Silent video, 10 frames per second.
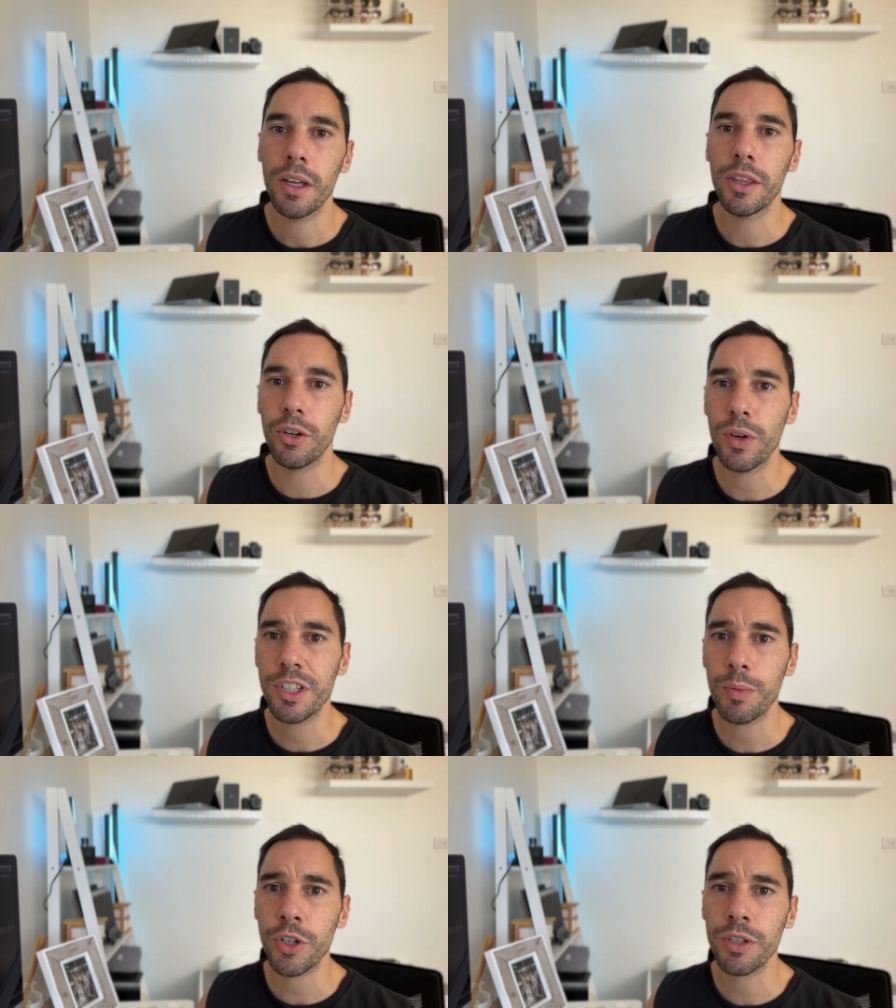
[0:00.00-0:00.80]
The
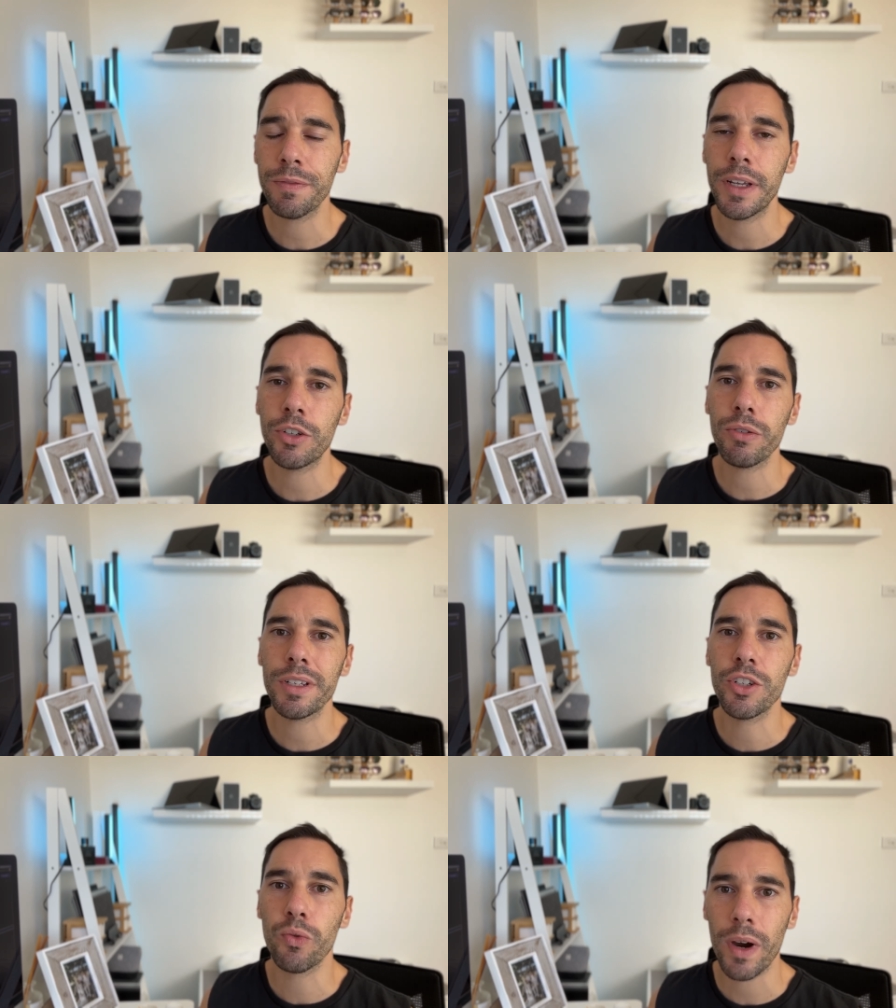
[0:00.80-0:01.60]
noise suppression feature
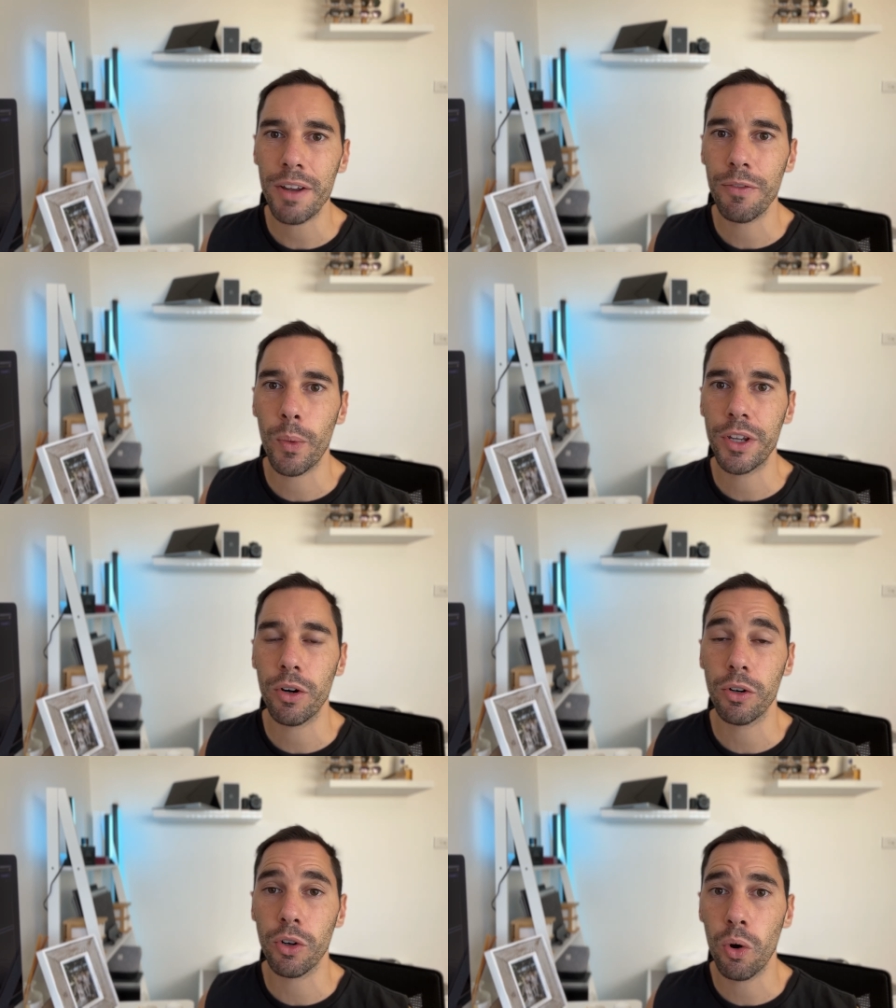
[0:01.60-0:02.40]
is great for when
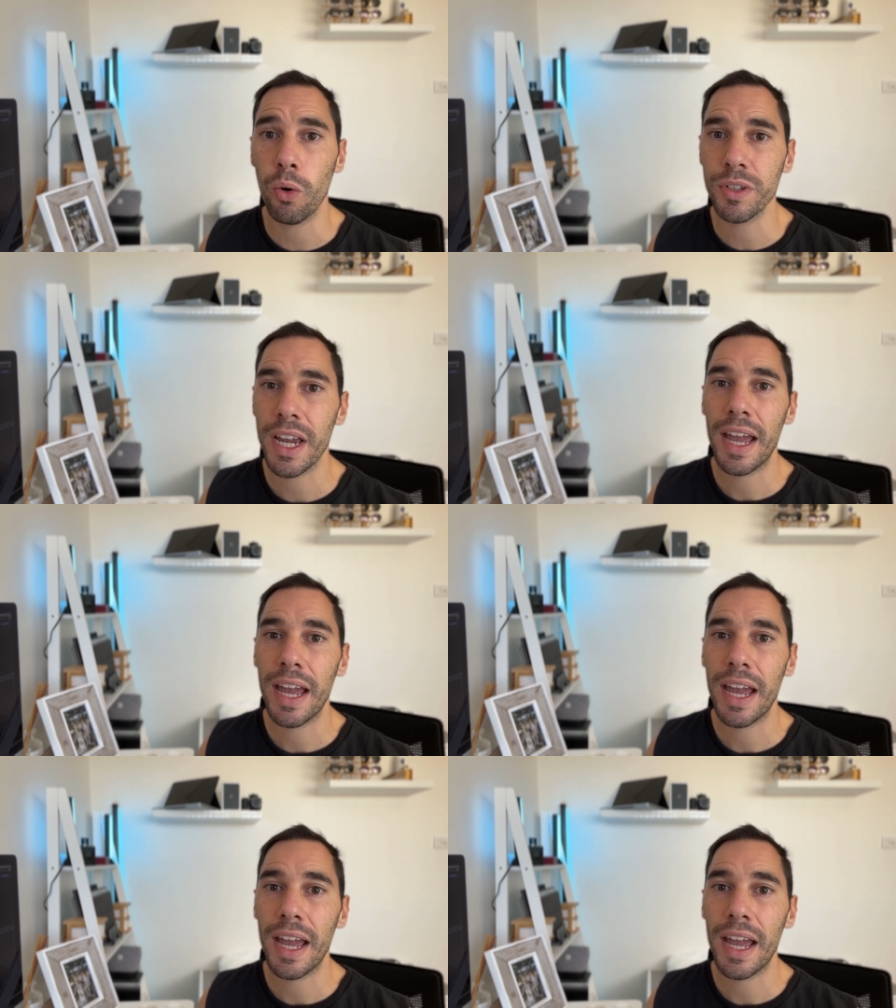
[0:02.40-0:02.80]
you're on calls